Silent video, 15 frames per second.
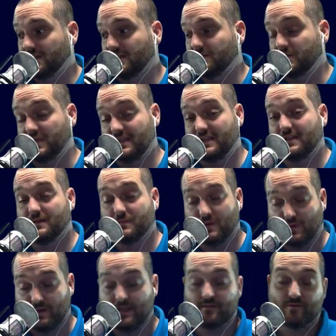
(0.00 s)
me, my
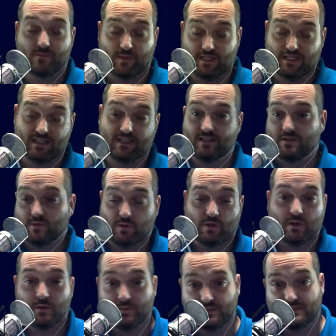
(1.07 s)
wife, my kids were
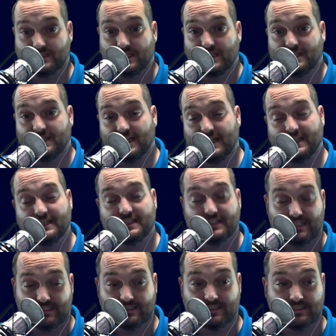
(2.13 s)
always saying, "Hey
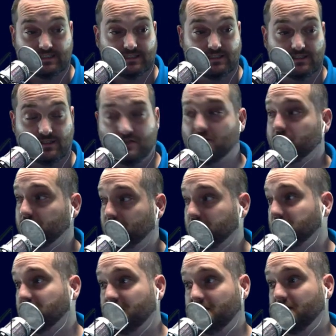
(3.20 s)
Alexa, oh wait,
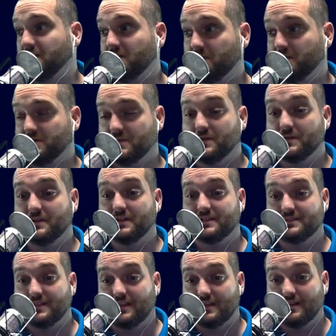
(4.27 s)
we're not at home. There's no
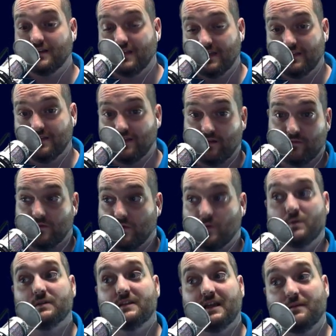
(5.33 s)
Alexa here." how
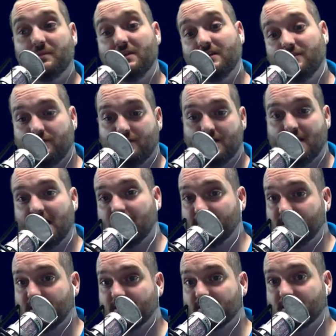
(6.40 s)
cool would that be if you could have
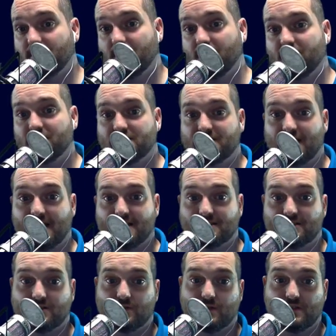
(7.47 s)
it in your car? Just
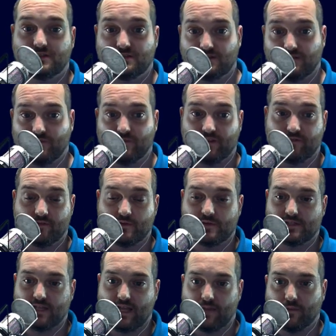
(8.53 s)
ask a question. If it
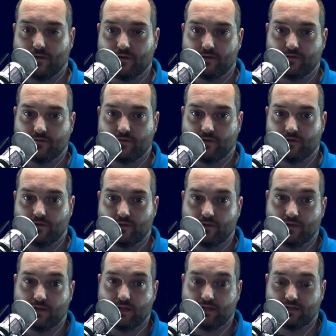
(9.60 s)
was an app on your phone that you
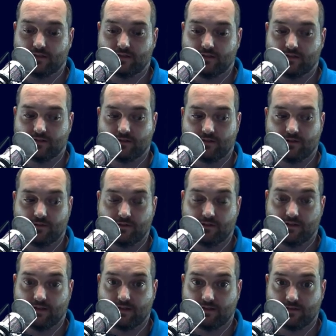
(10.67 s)
can actually integrate with
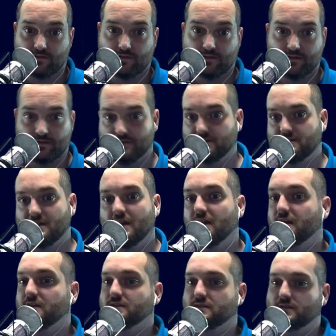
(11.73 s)
and ask questions,
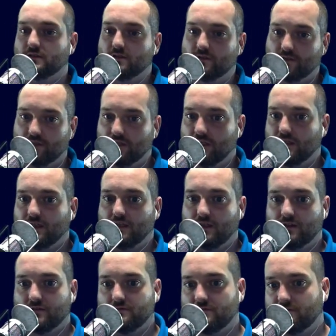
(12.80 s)
so you
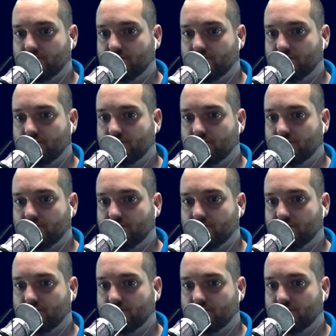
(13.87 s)
know